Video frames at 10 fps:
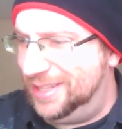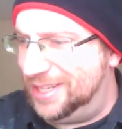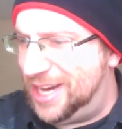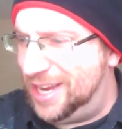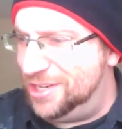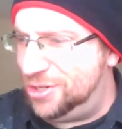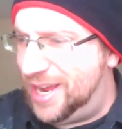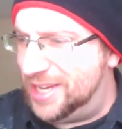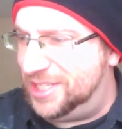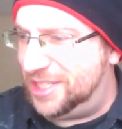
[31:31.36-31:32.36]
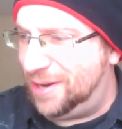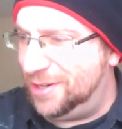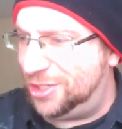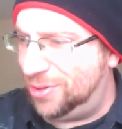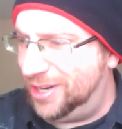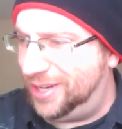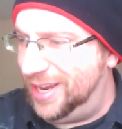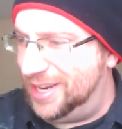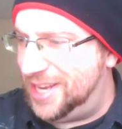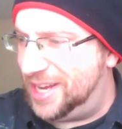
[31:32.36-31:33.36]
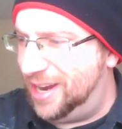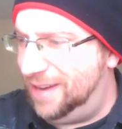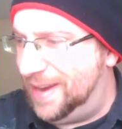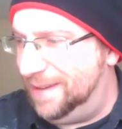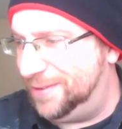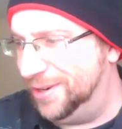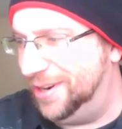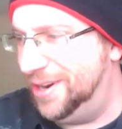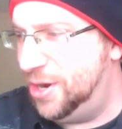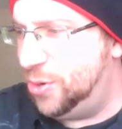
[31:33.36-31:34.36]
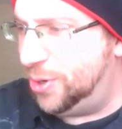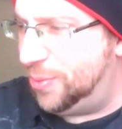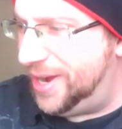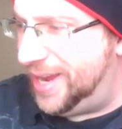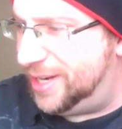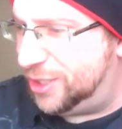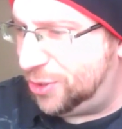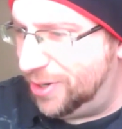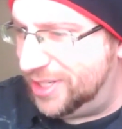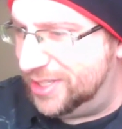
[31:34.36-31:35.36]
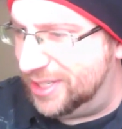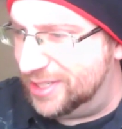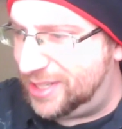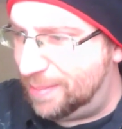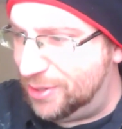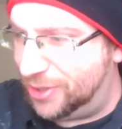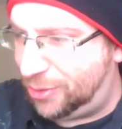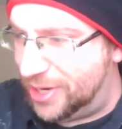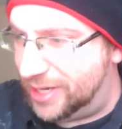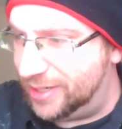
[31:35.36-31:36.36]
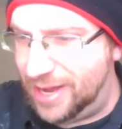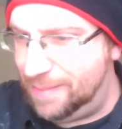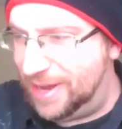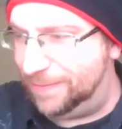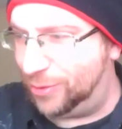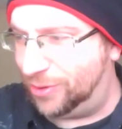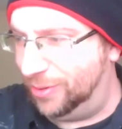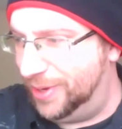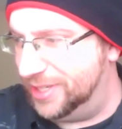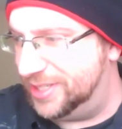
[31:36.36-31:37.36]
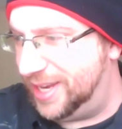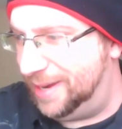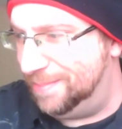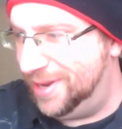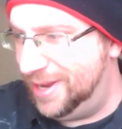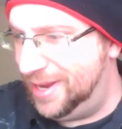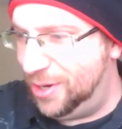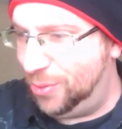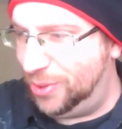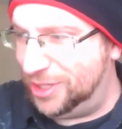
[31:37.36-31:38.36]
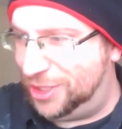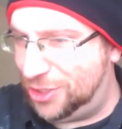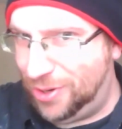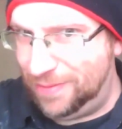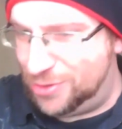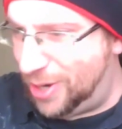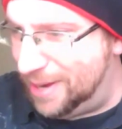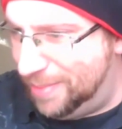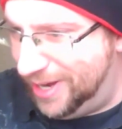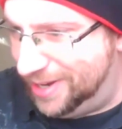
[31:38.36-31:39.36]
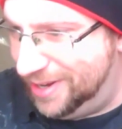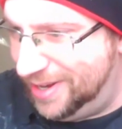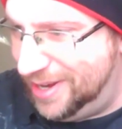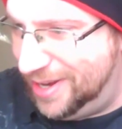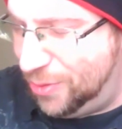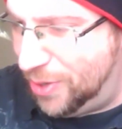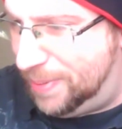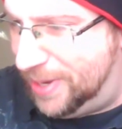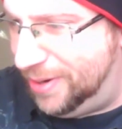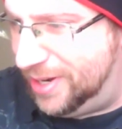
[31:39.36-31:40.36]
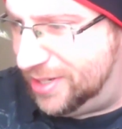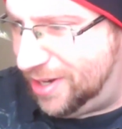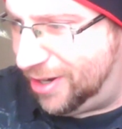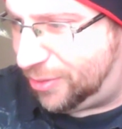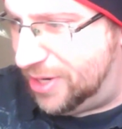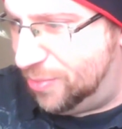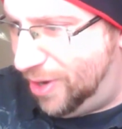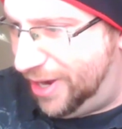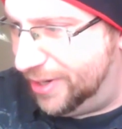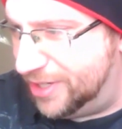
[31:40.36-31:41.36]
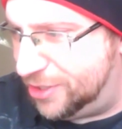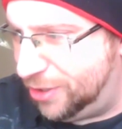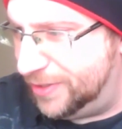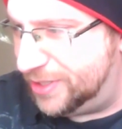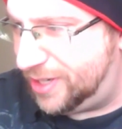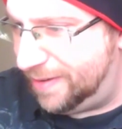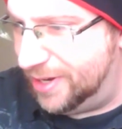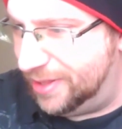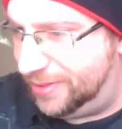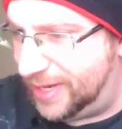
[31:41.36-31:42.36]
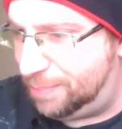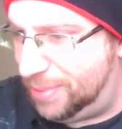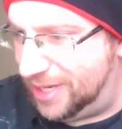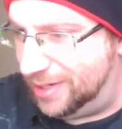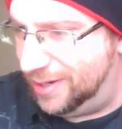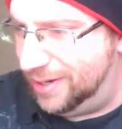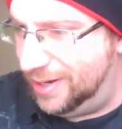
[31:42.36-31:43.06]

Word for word: The challenger and I share a shrug and take off after her. We run ahead a short distance, coming to a creek, not a metaphorical one this time, with the shore of dry mud. We peer into dark green water, its surface covered in thick peat.